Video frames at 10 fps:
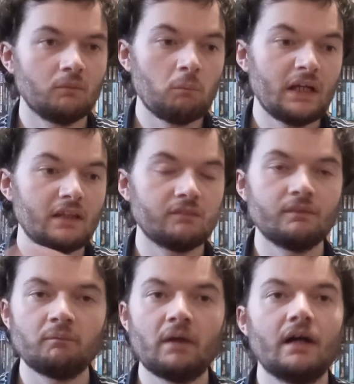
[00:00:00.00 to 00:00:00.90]
And
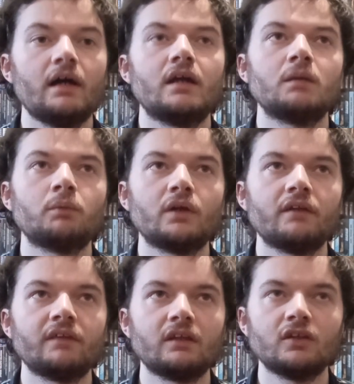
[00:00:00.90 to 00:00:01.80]
even at any point I
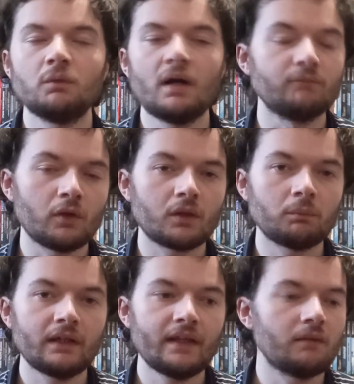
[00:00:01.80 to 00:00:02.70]
think, you know what, I'm not going to
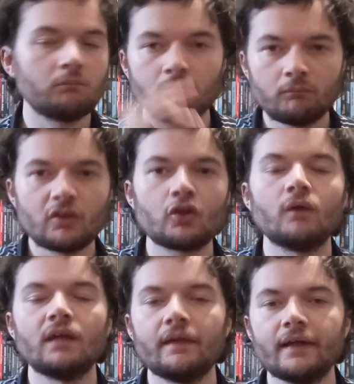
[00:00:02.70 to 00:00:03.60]
play that. It's gone
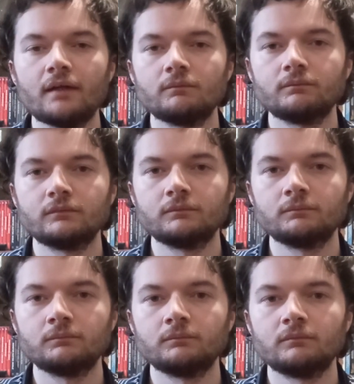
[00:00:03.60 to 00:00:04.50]
like that.
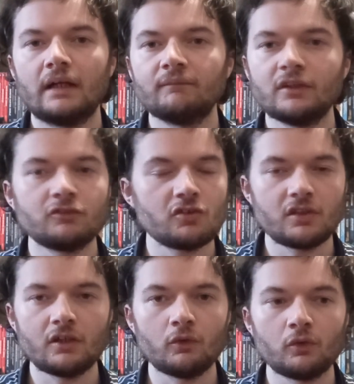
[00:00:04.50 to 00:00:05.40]
I'm not interested
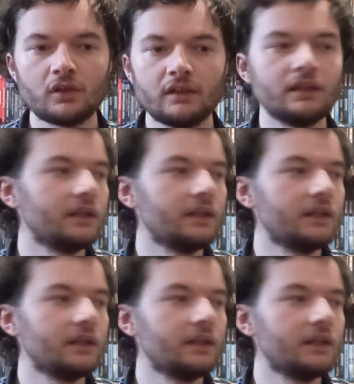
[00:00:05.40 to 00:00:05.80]
in hoarding.